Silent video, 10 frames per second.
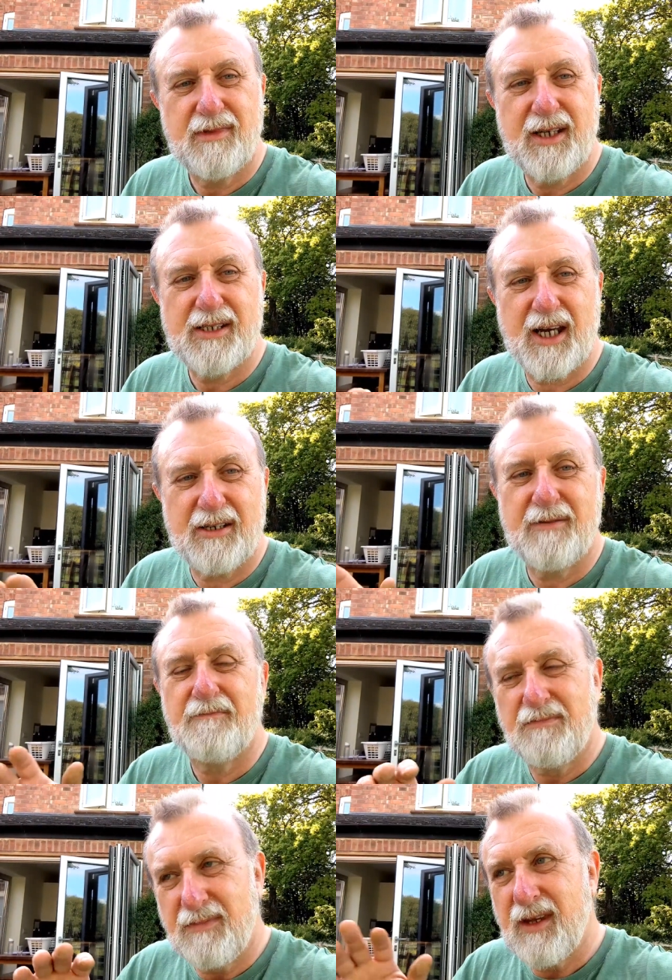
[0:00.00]
It's had
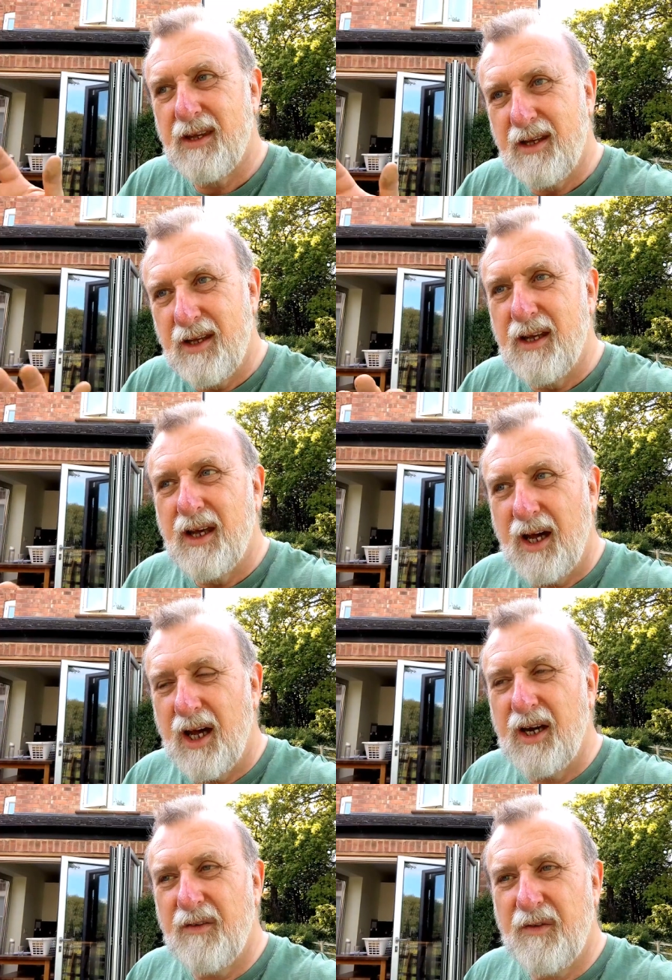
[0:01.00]

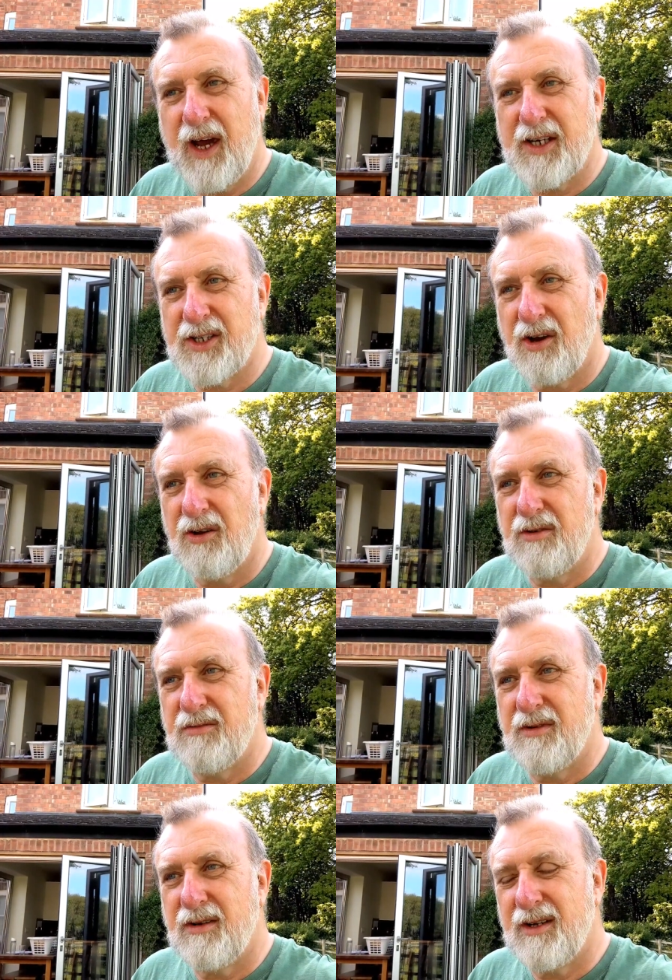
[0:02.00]
an effect
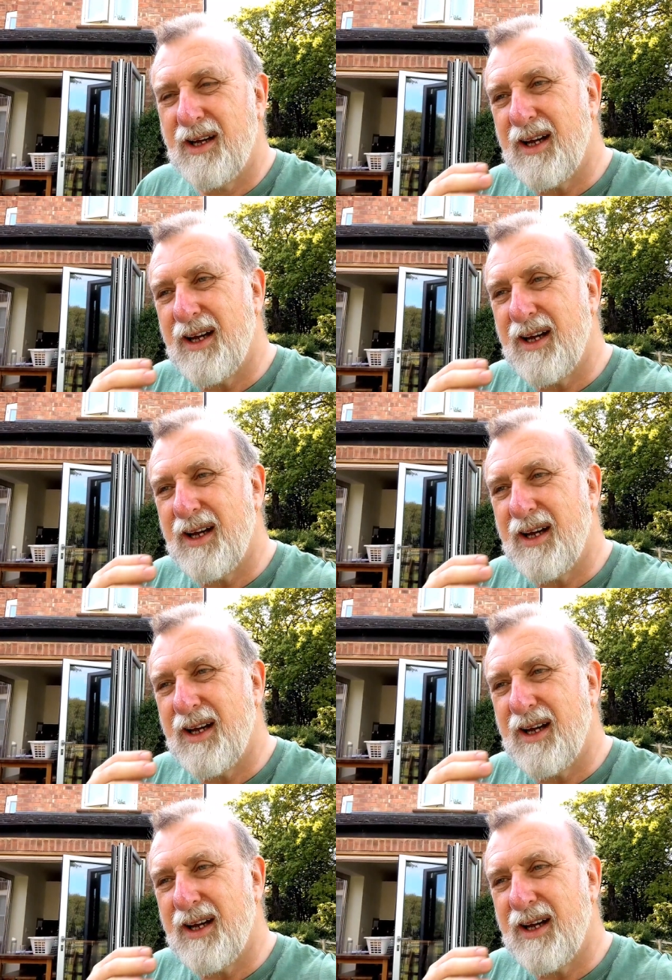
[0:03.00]
on,